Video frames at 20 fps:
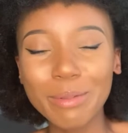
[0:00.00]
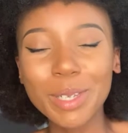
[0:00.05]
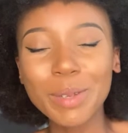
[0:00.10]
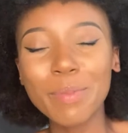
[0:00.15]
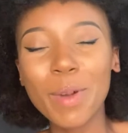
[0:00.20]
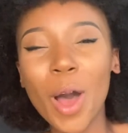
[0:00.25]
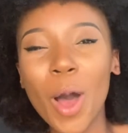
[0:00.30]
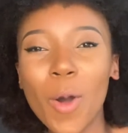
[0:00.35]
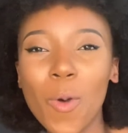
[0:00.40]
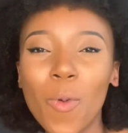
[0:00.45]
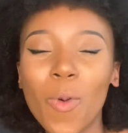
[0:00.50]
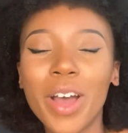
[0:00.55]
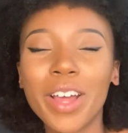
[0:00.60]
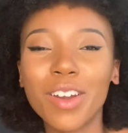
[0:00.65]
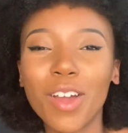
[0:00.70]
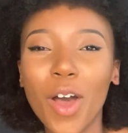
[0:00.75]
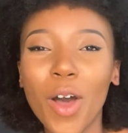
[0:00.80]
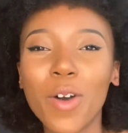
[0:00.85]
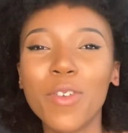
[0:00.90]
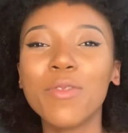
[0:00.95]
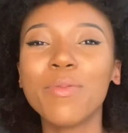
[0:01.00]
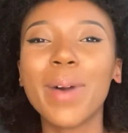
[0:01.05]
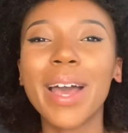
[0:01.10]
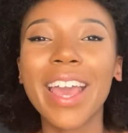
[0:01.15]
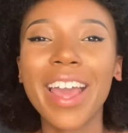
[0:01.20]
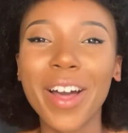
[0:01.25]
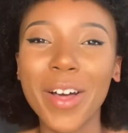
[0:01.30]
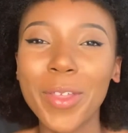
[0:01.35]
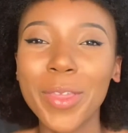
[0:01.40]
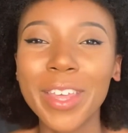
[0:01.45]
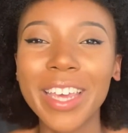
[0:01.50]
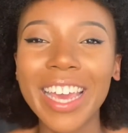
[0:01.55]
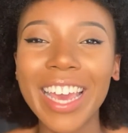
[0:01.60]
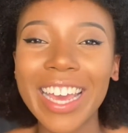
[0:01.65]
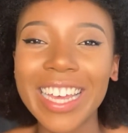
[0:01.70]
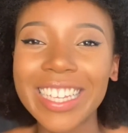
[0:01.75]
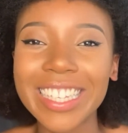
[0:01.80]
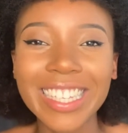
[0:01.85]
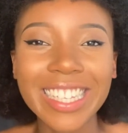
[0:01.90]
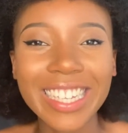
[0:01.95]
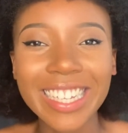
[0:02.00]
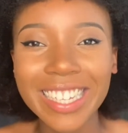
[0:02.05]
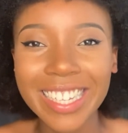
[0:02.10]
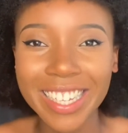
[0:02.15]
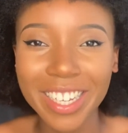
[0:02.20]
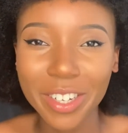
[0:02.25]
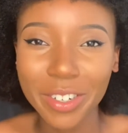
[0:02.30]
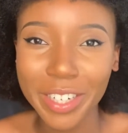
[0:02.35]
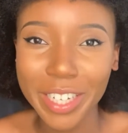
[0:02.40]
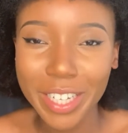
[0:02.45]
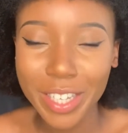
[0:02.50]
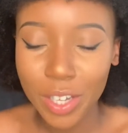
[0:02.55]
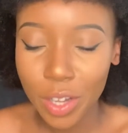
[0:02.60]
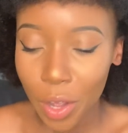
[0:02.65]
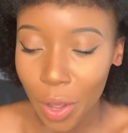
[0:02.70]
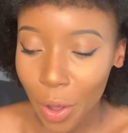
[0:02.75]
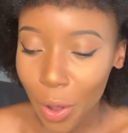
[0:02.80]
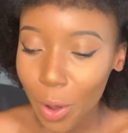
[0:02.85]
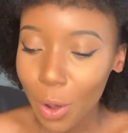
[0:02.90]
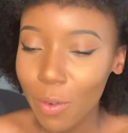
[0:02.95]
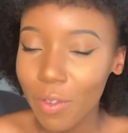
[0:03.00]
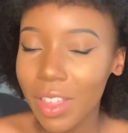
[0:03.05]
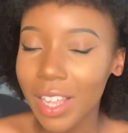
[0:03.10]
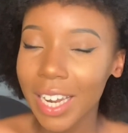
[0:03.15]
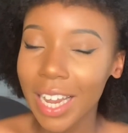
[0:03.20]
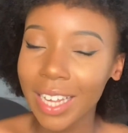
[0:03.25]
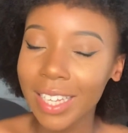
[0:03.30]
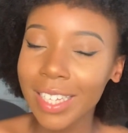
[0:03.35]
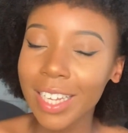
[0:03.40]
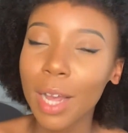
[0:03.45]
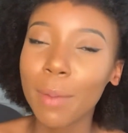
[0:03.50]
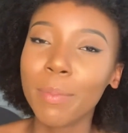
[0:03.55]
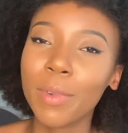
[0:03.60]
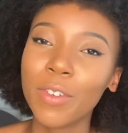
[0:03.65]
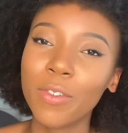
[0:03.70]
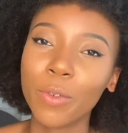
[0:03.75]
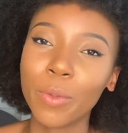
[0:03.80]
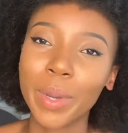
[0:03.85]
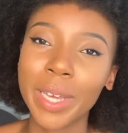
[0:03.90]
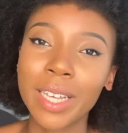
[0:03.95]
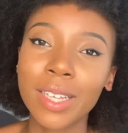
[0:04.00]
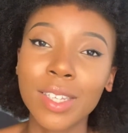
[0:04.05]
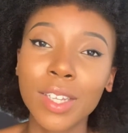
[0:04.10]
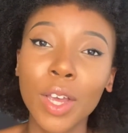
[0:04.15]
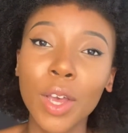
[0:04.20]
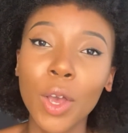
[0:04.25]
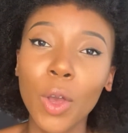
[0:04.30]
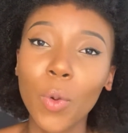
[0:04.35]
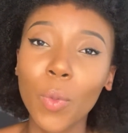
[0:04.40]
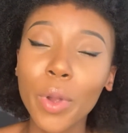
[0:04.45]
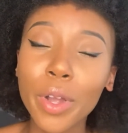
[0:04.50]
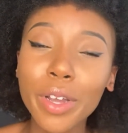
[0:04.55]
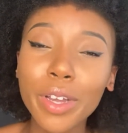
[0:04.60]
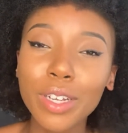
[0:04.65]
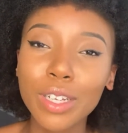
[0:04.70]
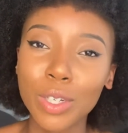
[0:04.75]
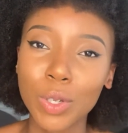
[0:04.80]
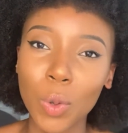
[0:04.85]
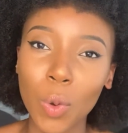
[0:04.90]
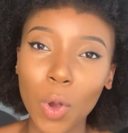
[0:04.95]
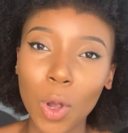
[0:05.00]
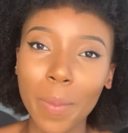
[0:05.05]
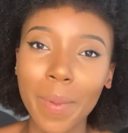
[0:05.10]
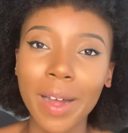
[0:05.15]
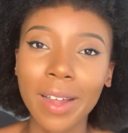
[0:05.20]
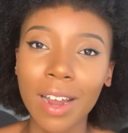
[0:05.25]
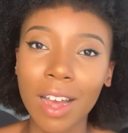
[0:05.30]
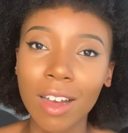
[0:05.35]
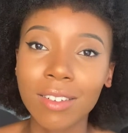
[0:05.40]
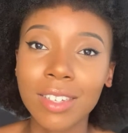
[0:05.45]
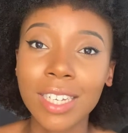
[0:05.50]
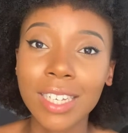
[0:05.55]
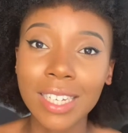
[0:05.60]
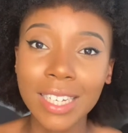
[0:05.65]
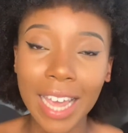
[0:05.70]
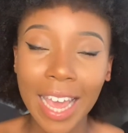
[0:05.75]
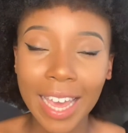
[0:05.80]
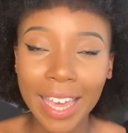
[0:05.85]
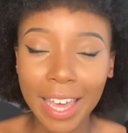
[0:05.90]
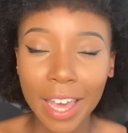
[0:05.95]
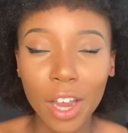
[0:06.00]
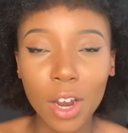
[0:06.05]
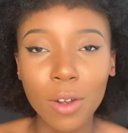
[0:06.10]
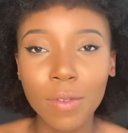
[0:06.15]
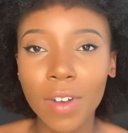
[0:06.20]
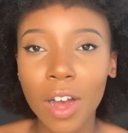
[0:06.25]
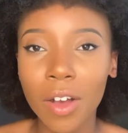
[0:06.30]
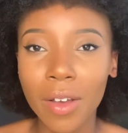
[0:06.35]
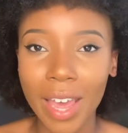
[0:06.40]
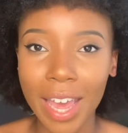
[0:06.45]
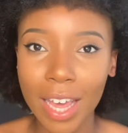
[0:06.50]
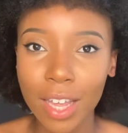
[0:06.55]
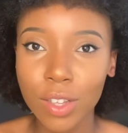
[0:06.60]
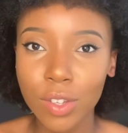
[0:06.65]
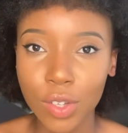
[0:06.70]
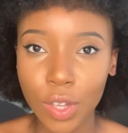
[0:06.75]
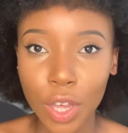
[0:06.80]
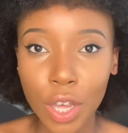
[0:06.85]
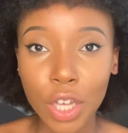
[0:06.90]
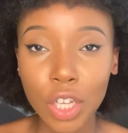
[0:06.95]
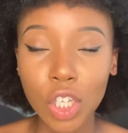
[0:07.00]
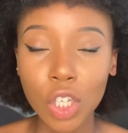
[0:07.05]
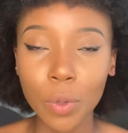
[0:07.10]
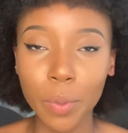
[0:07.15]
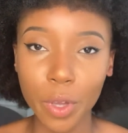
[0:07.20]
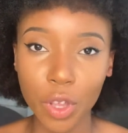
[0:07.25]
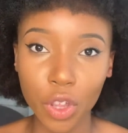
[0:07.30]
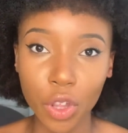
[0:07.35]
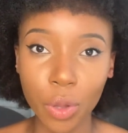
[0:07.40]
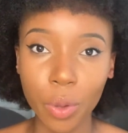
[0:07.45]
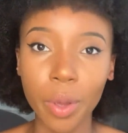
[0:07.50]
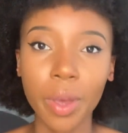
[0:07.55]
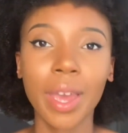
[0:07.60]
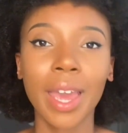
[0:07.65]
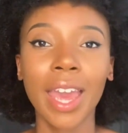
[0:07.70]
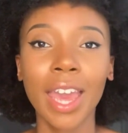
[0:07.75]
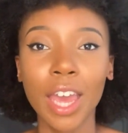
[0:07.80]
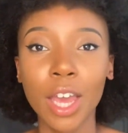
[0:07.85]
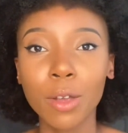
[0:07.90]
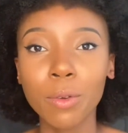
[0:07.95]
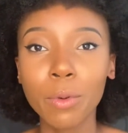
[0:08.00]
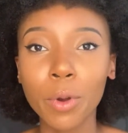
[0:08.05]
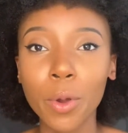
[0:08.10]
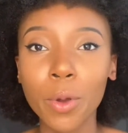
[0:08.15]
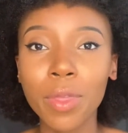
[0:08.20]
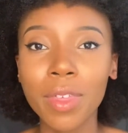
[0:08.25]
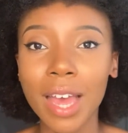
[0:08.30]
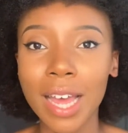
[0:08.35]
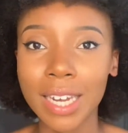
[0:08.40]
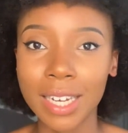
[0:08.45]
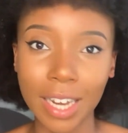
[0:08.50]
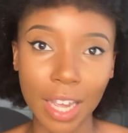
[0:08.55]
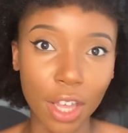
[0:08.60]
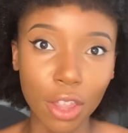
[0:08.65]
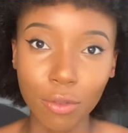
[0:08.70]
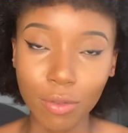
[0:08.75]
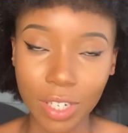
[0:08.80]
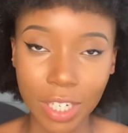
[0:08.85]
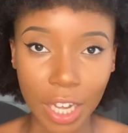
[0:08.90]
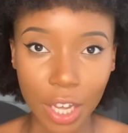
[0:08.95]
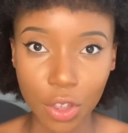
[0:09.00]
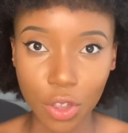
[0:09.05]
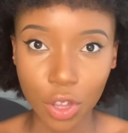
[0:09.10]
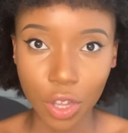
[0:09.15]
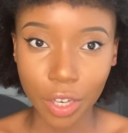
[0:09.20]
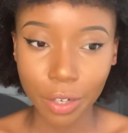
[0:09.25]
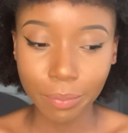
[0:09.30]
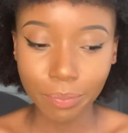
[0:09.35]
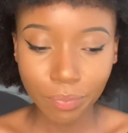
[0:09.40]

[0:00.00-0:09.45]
to part 1 of my Healthy Ends series. Over the next couple of weeks, we're going to talk about how to take care of our ends to ensure hair growth and length retention.